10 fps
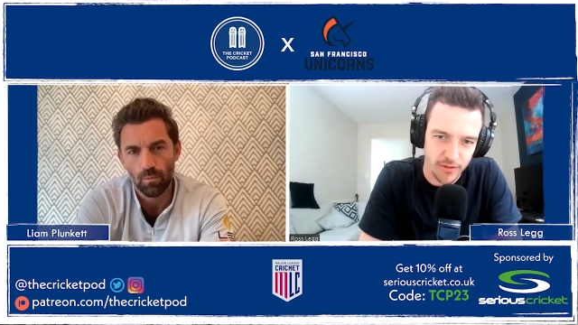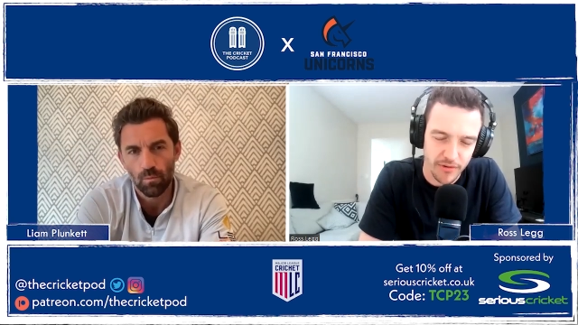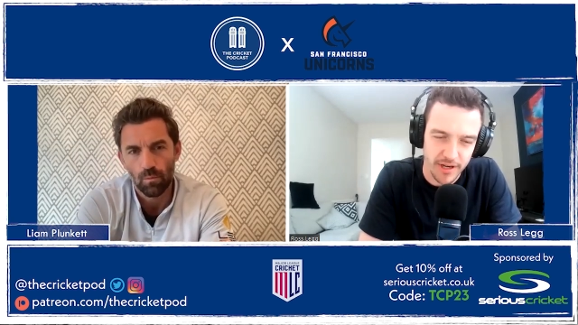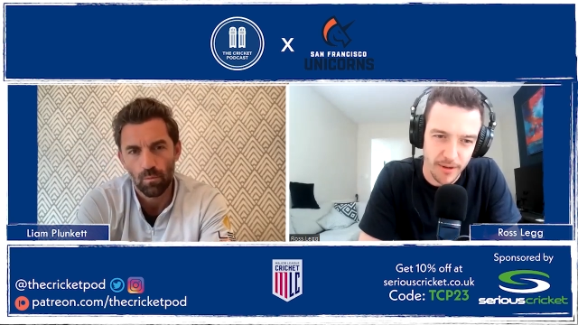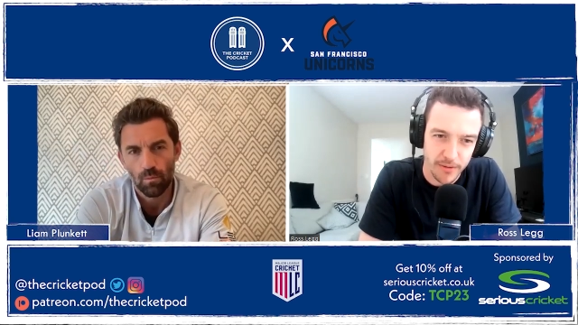
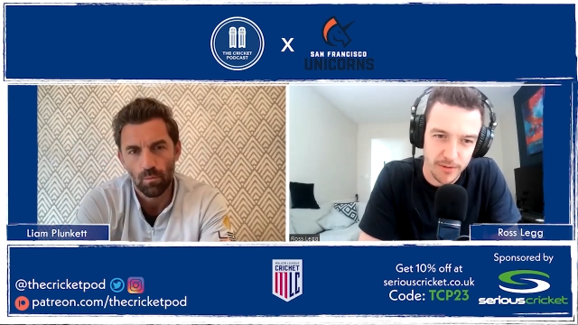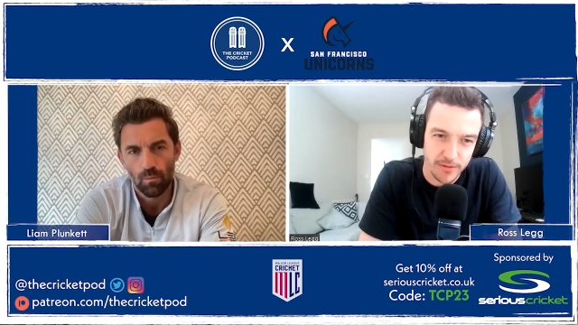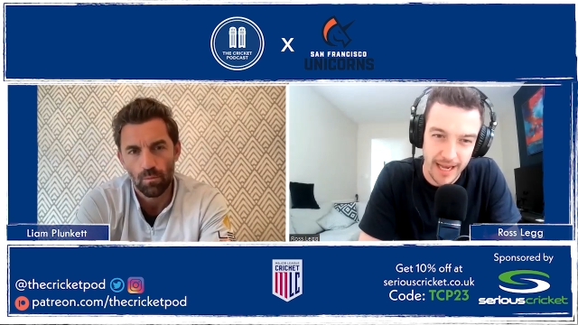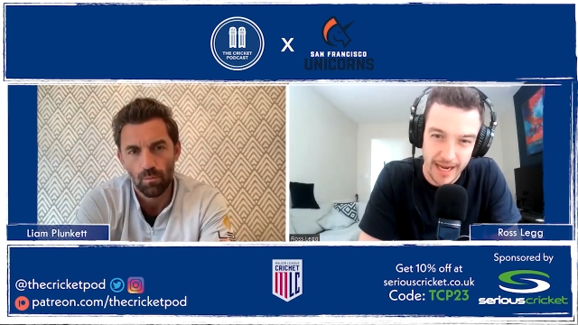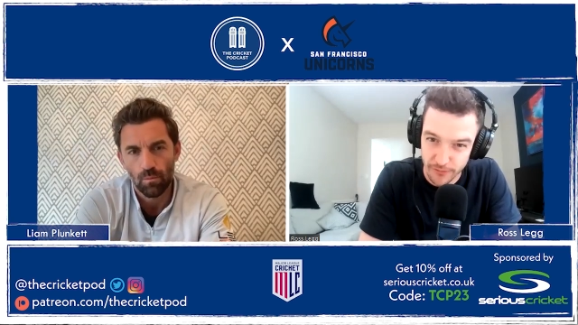
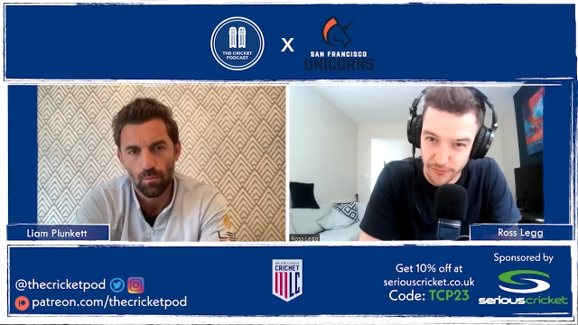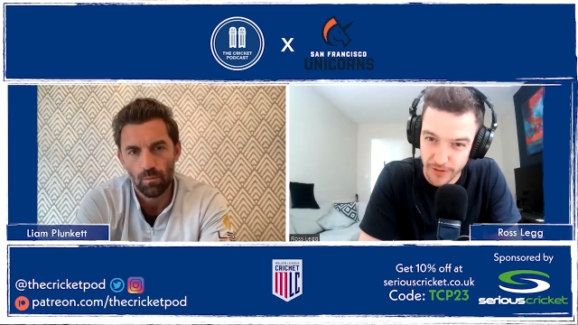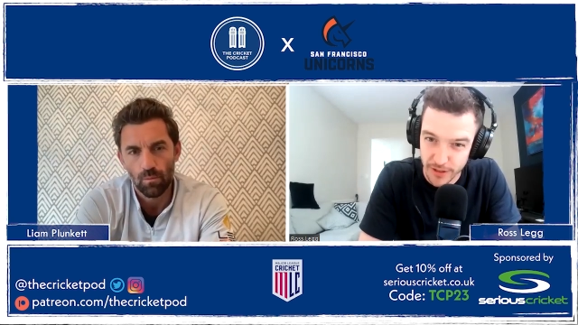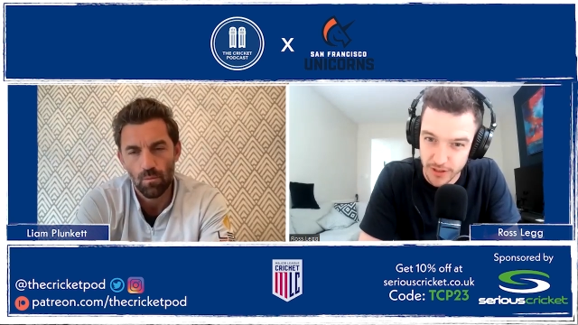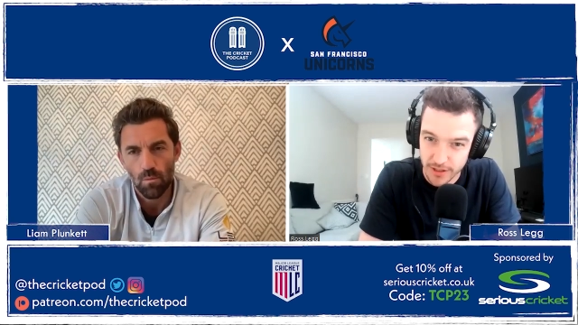Speaker 1: Supremos Aaron
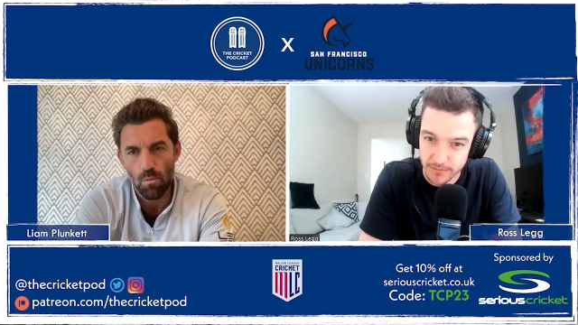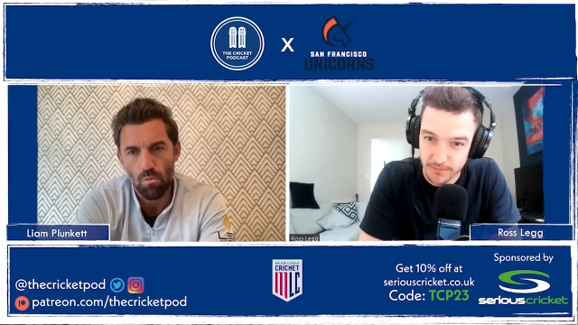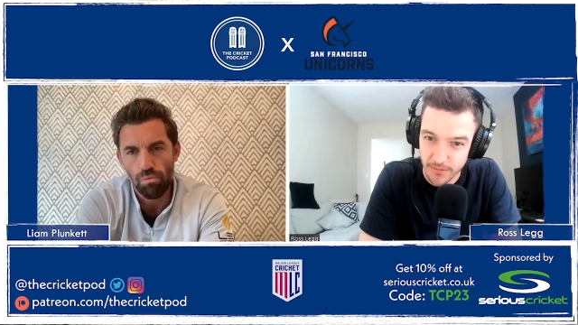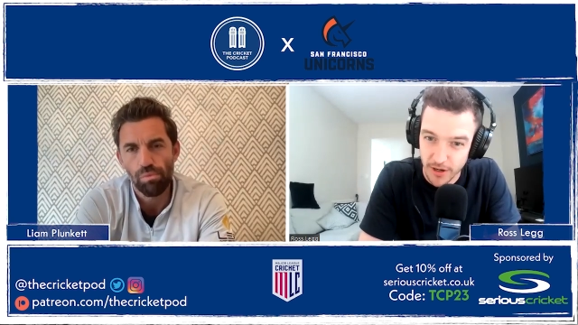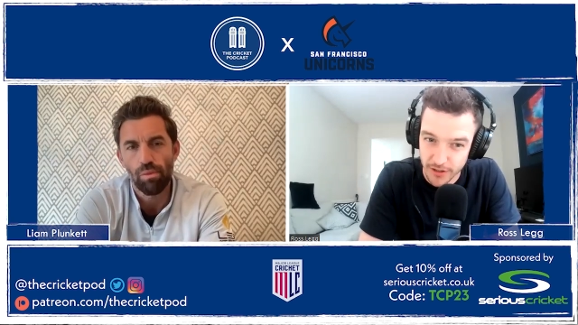Finch
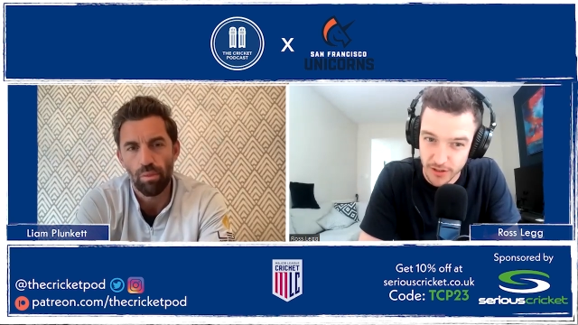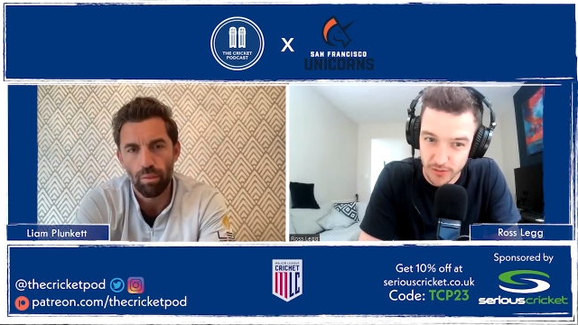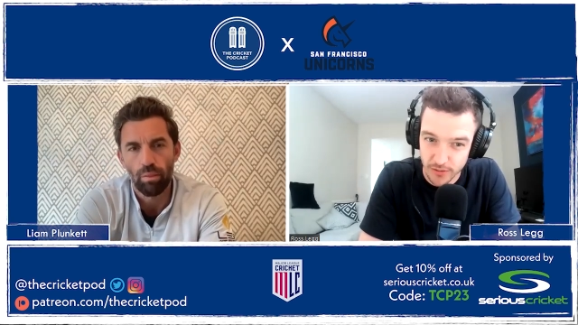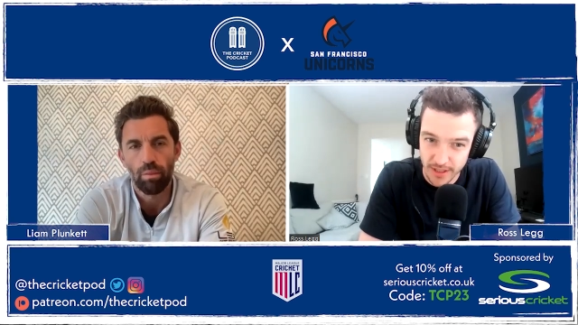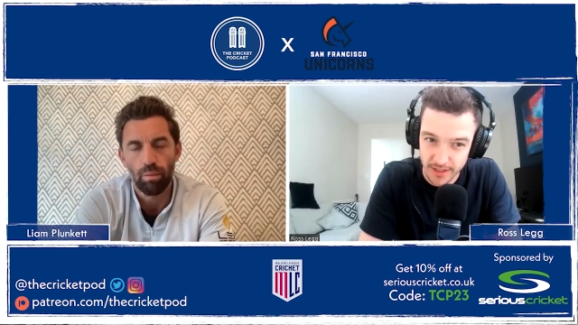and
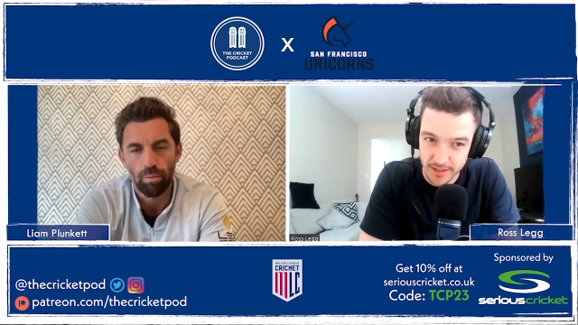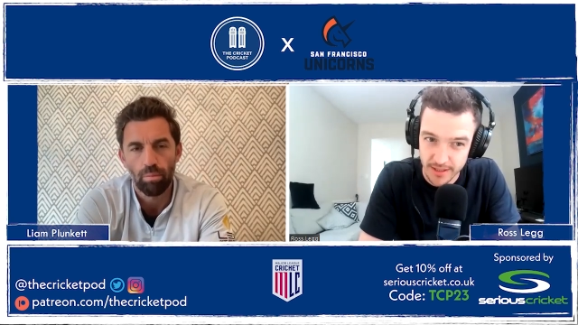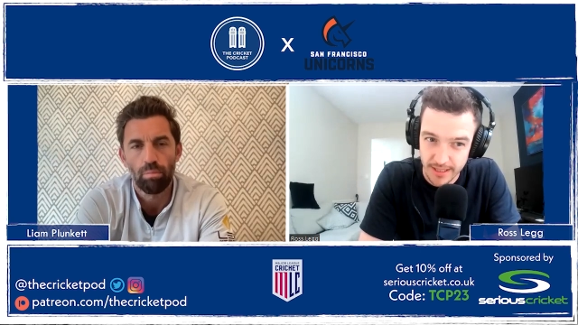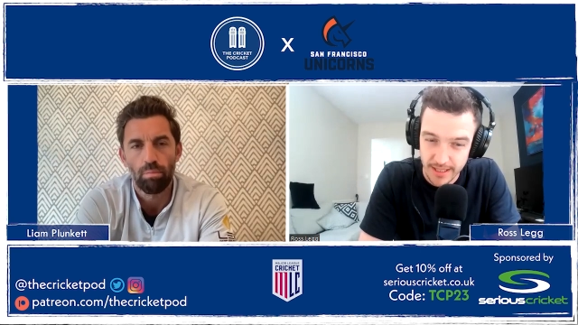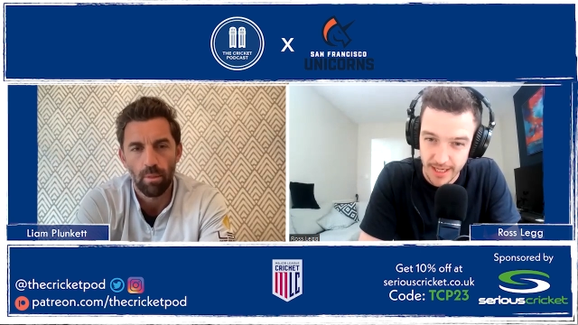Marcus Stoinis.